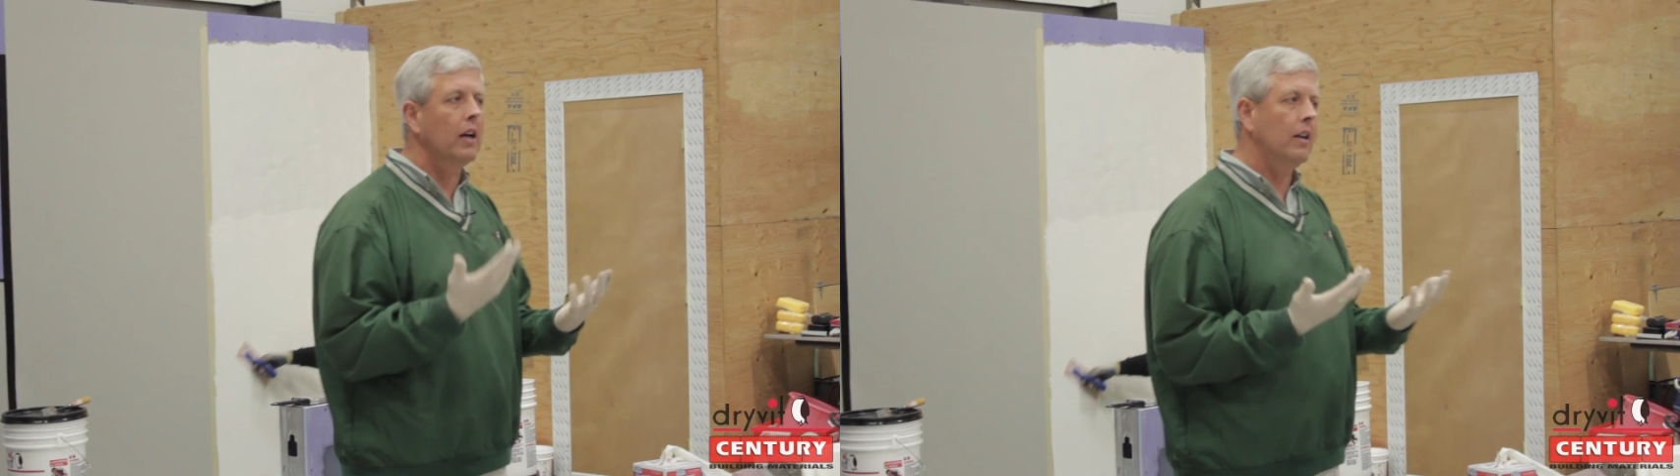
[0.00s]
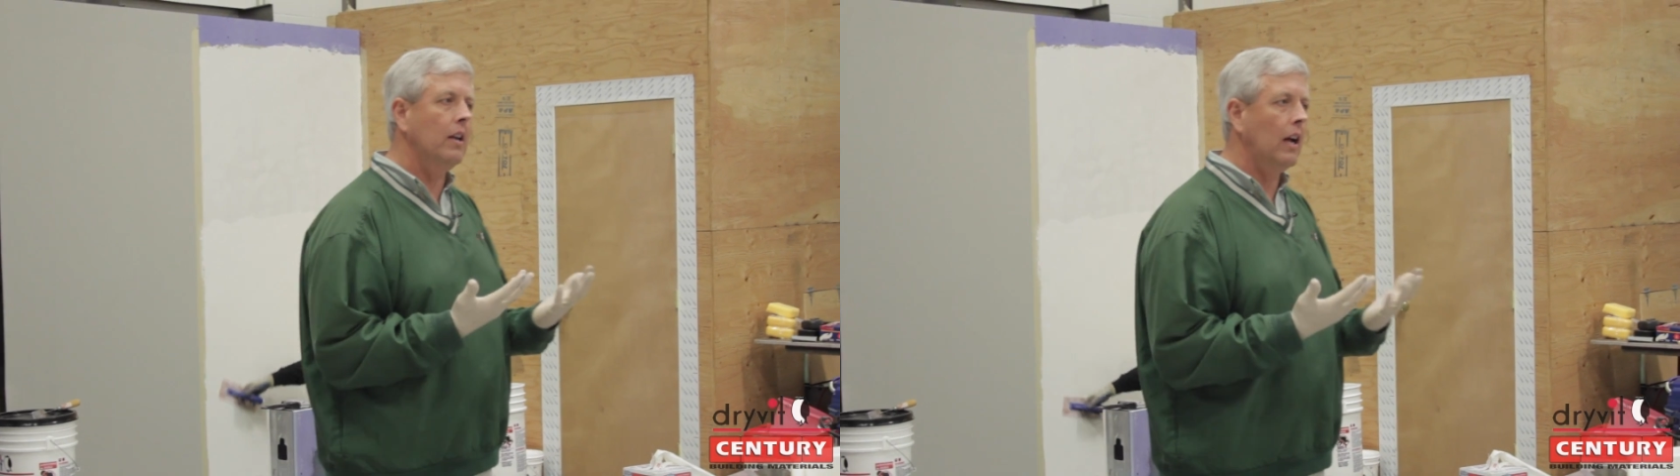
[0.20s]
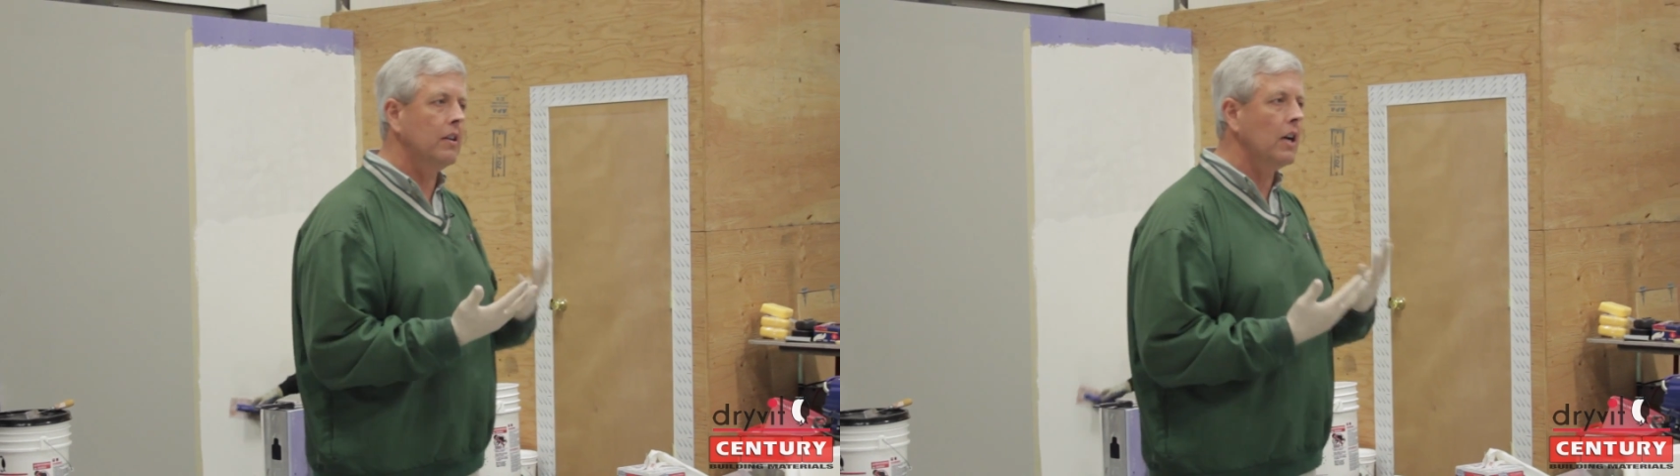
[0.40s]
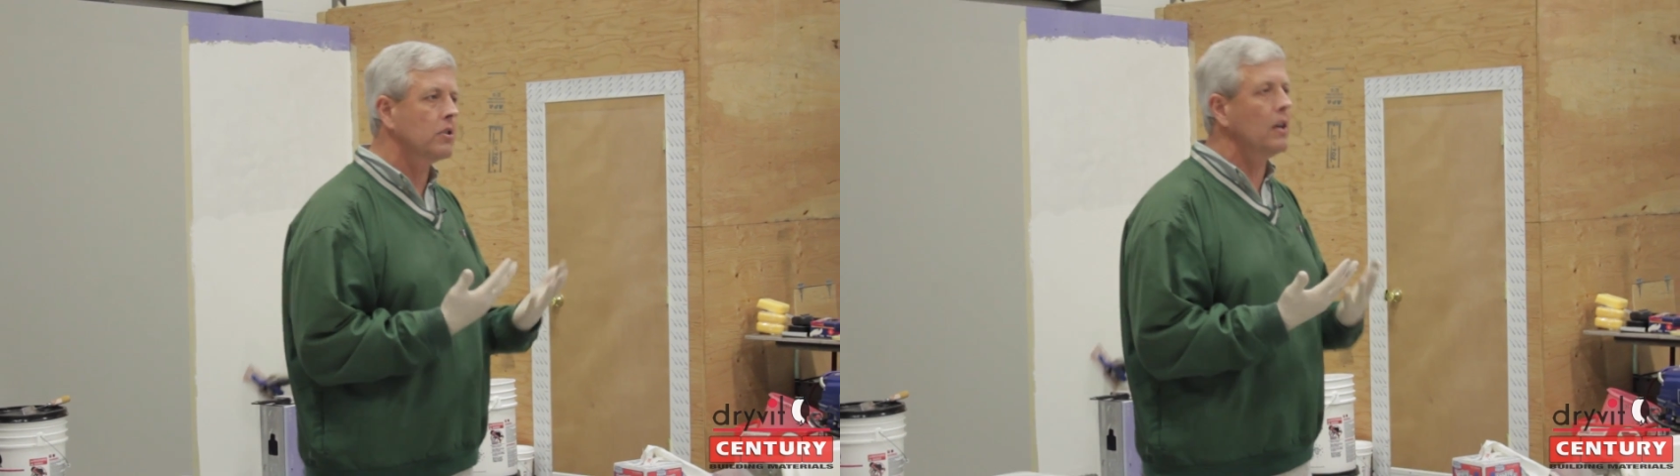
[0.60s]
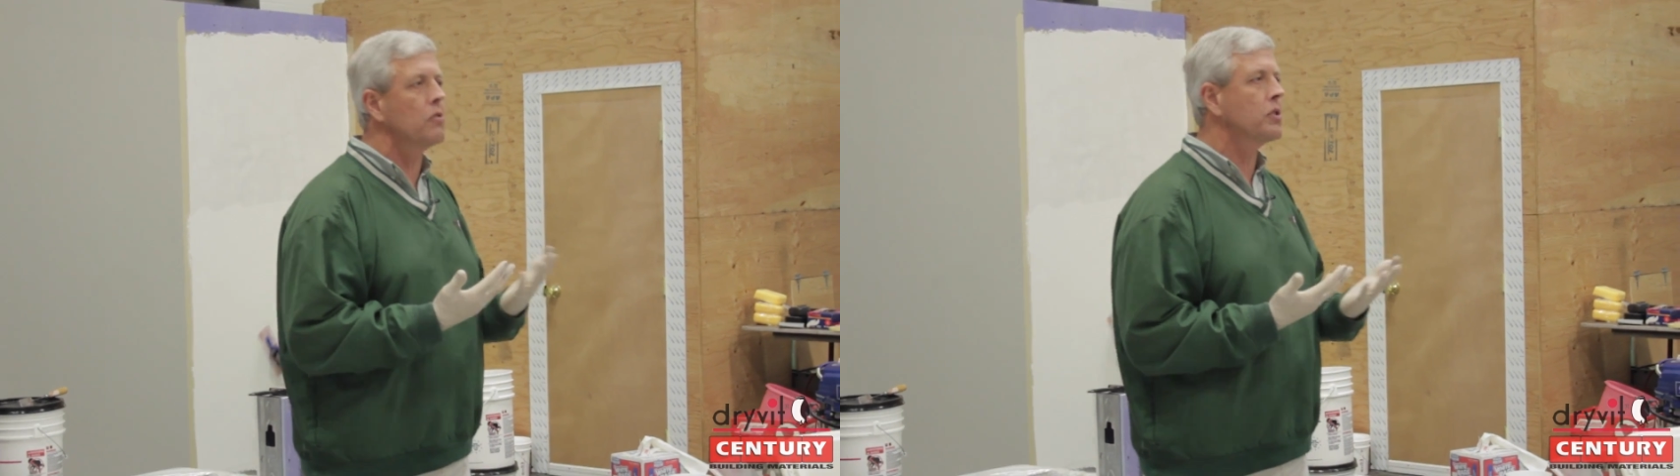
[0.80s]
it and
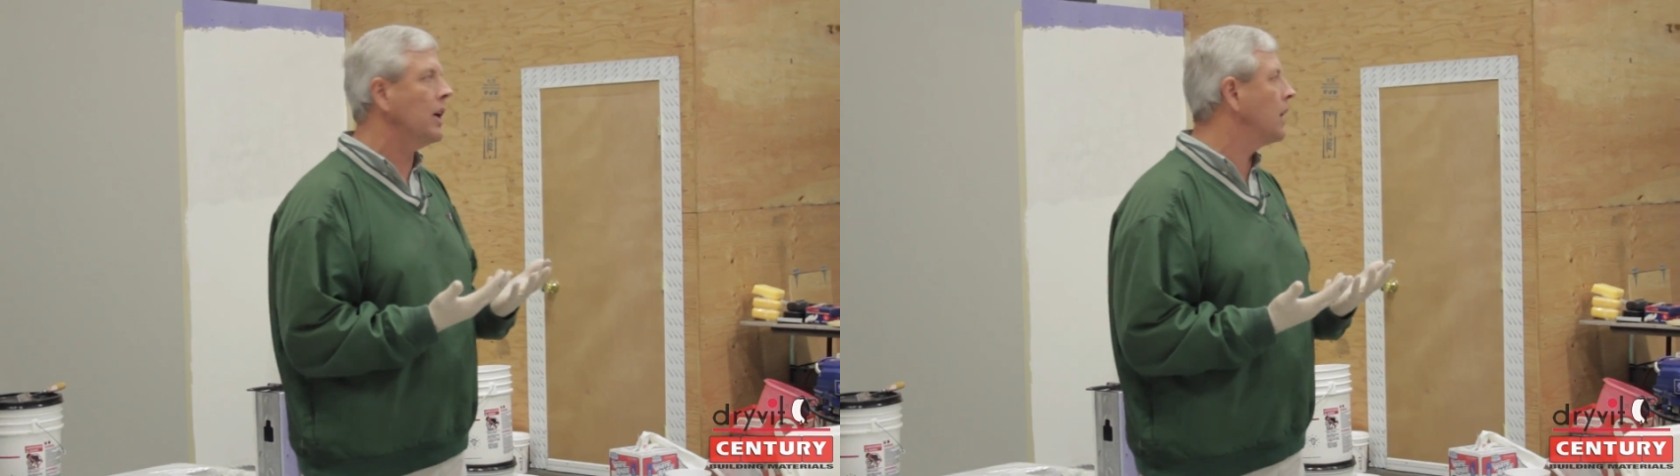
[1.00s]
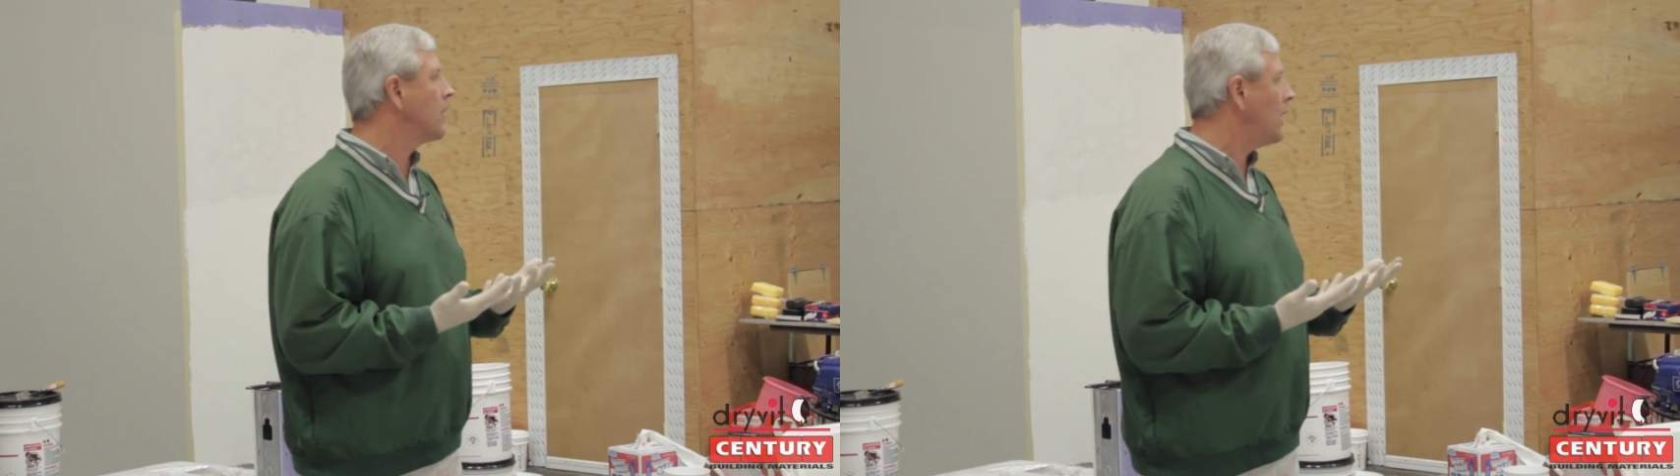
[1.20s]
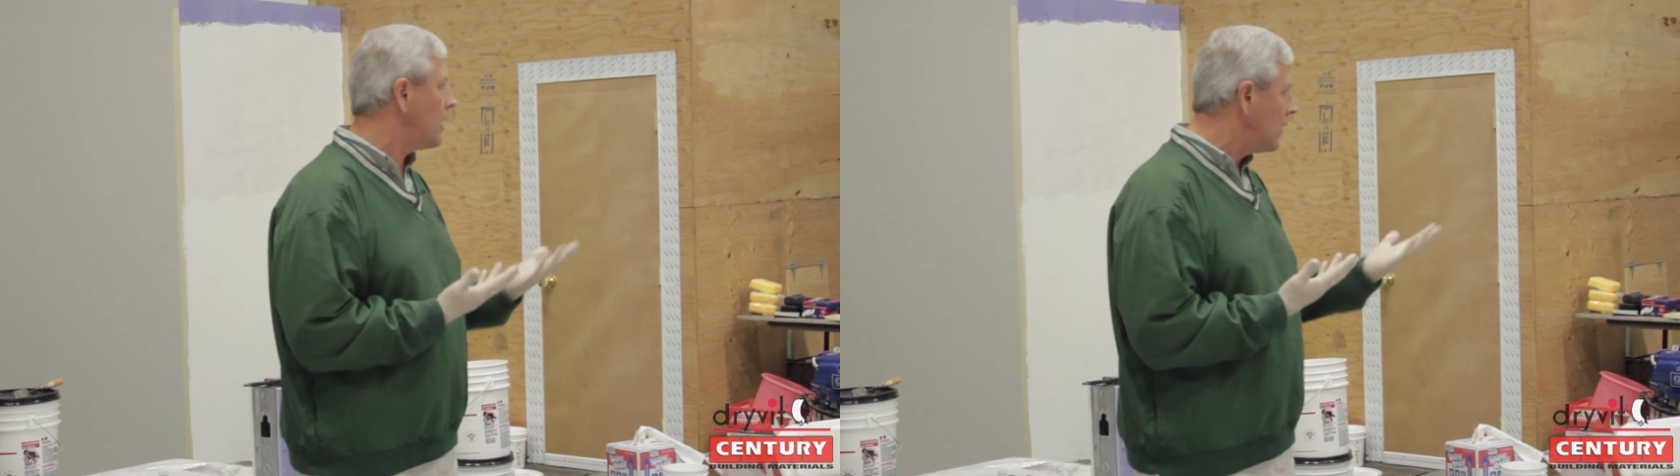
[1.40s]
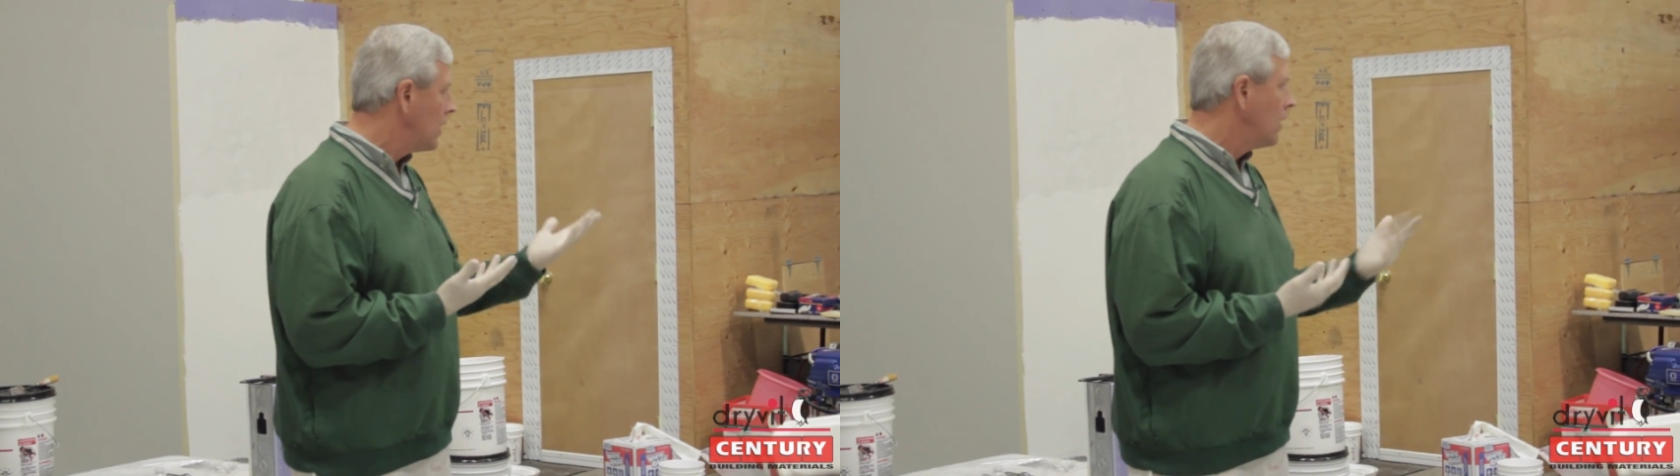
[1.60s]
doesn't understand that.